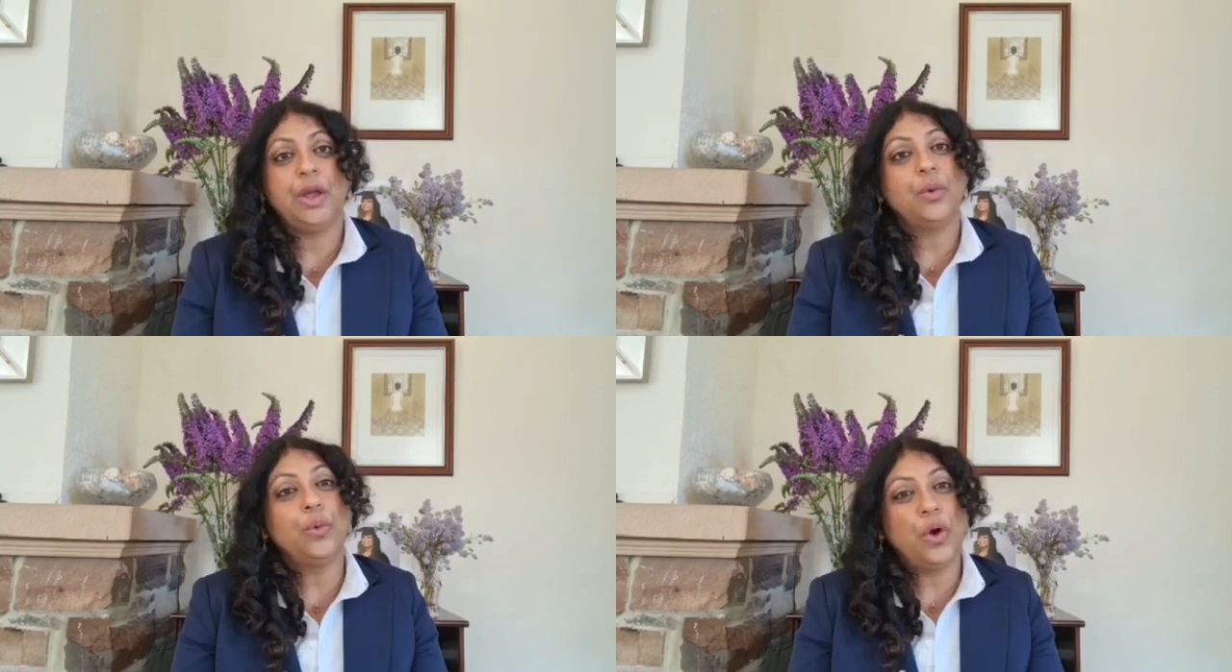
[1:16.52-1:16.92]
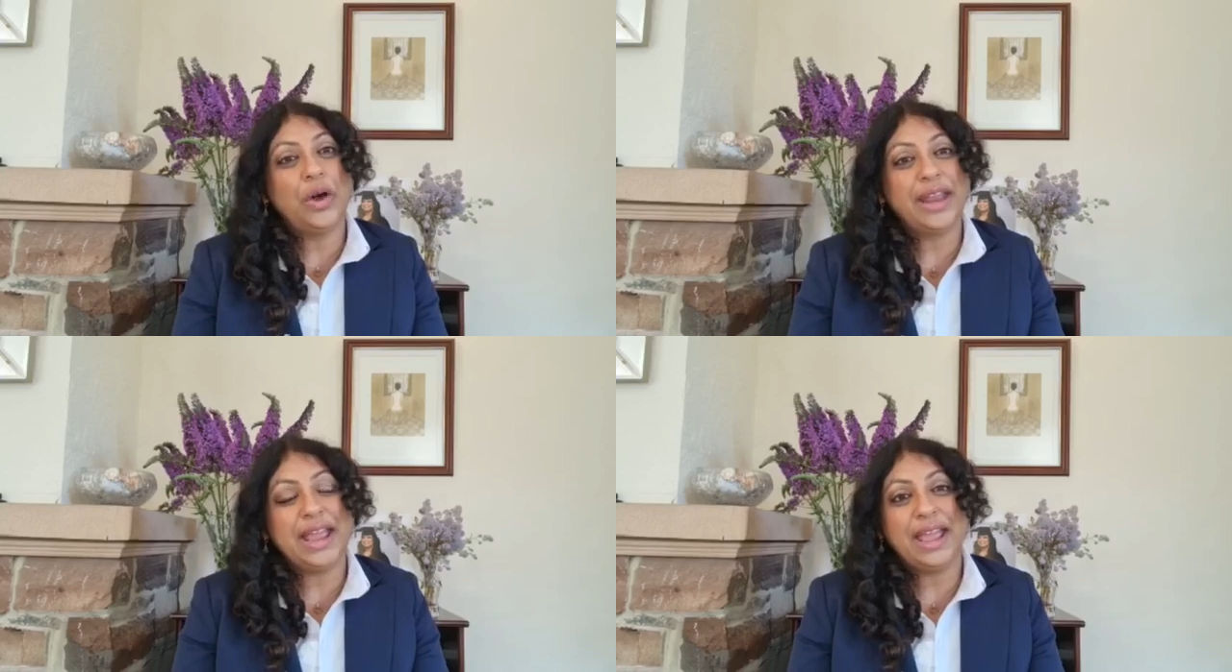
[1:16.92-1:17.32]

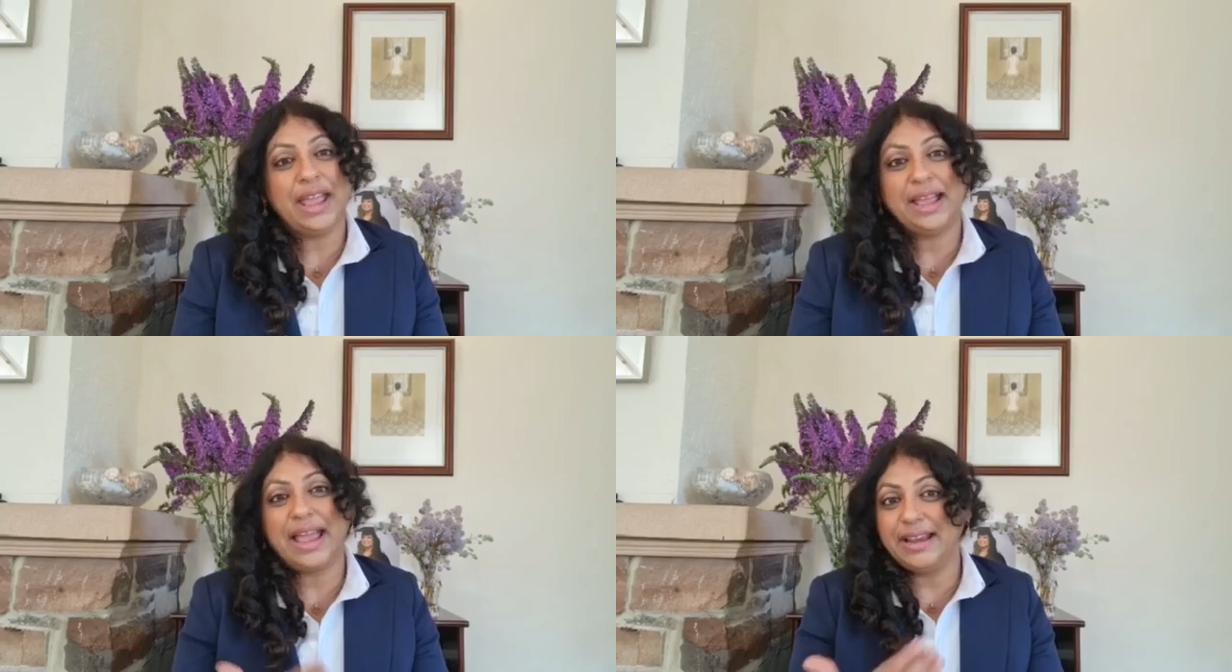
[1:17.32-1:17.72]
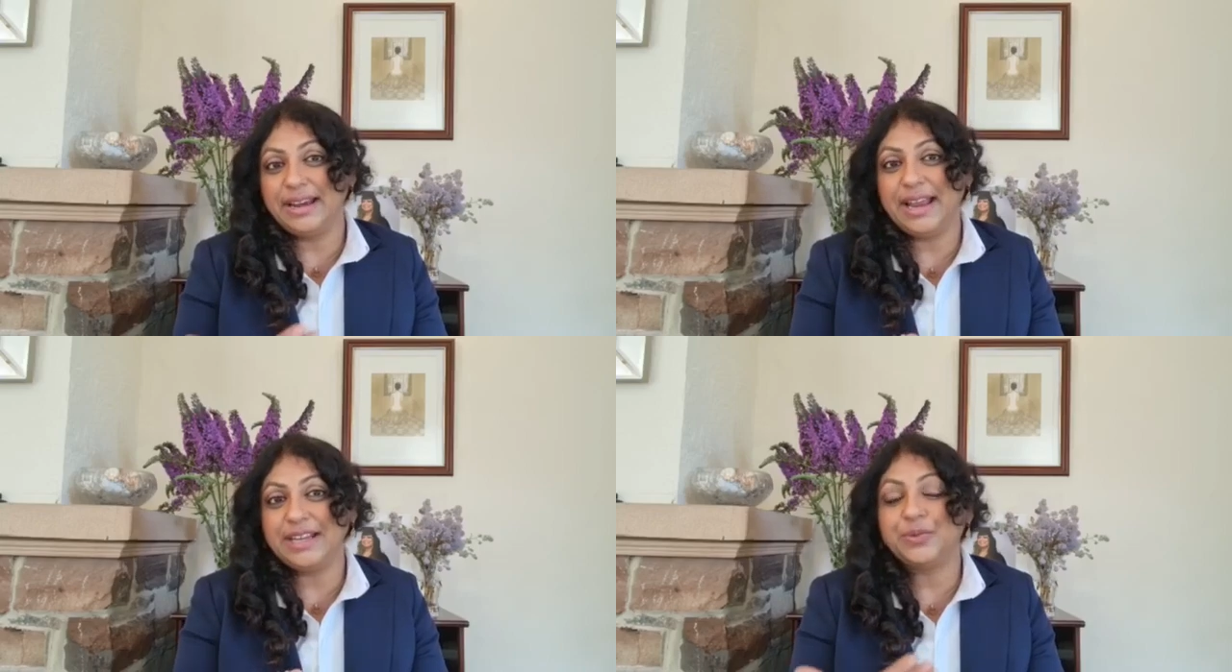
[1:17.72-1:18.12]
ORE
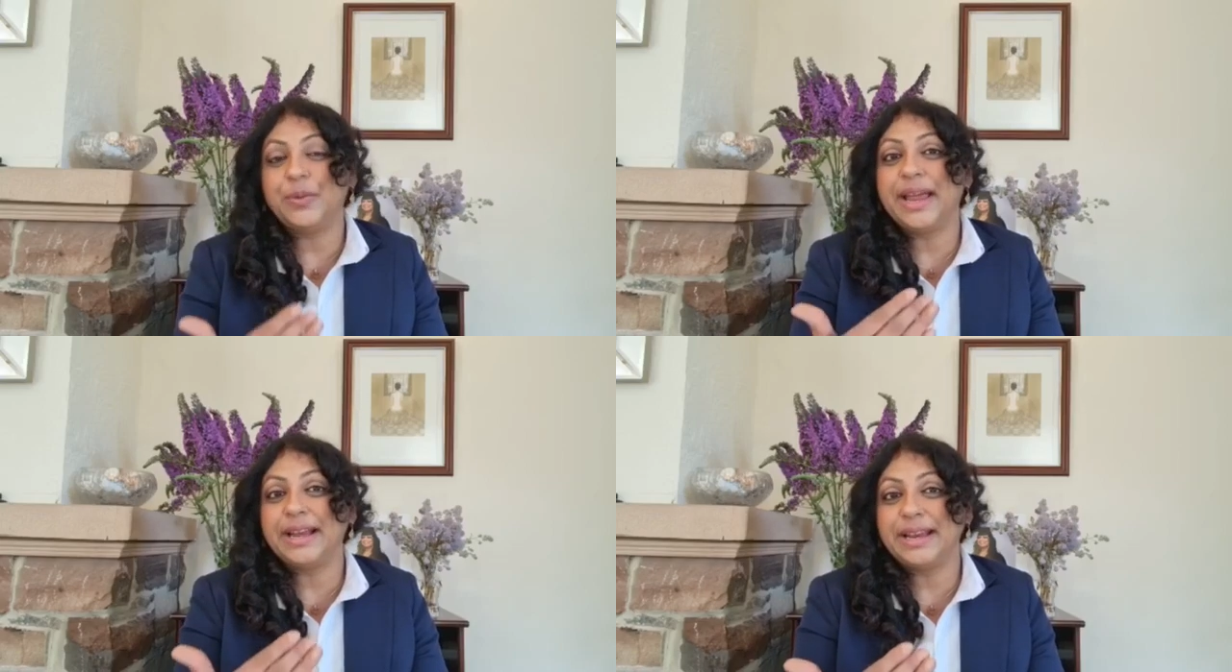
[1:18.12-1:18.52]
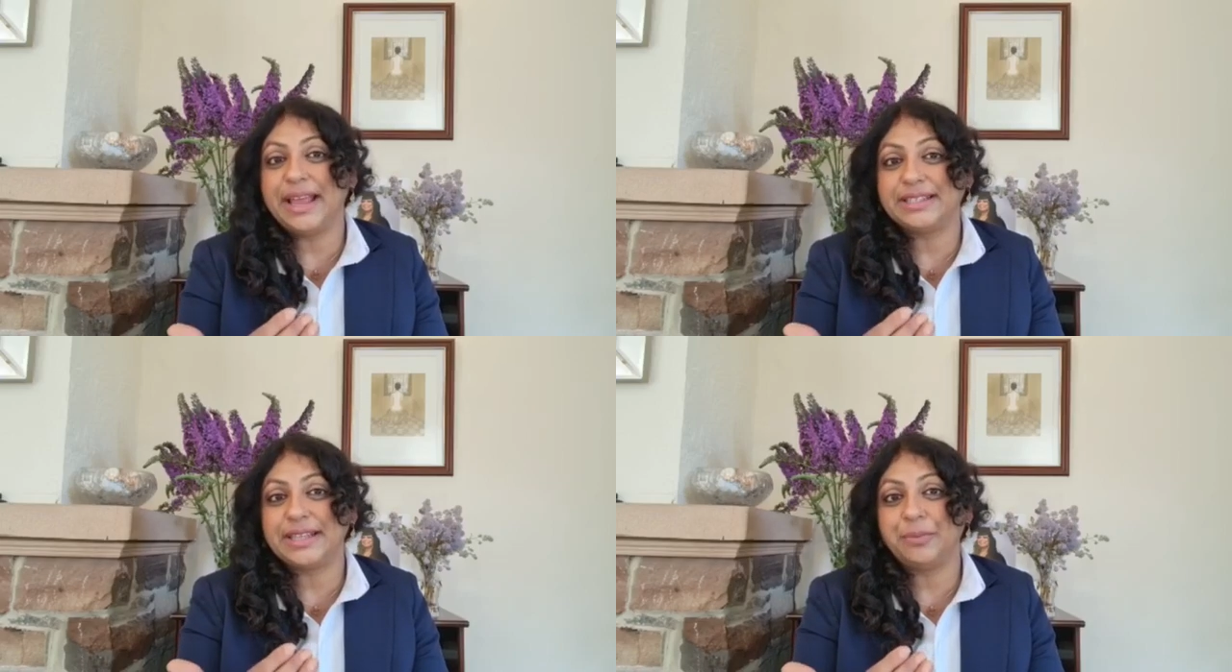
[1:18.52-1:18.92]
candidates will get an
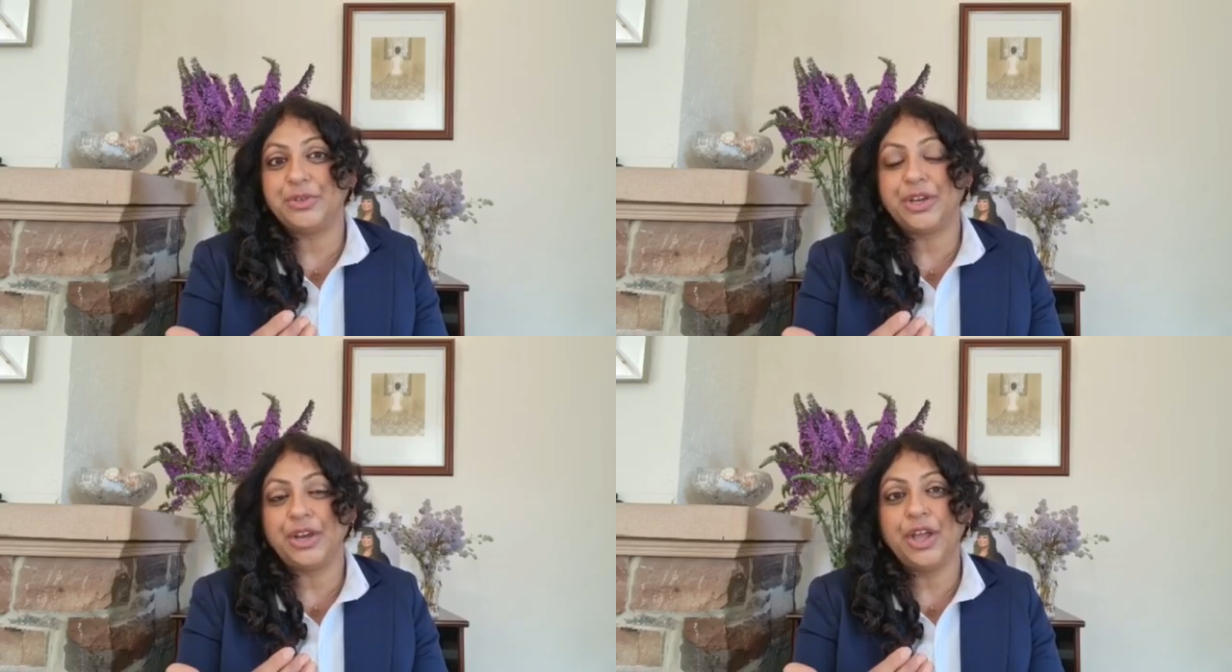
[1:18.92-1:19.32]
exemption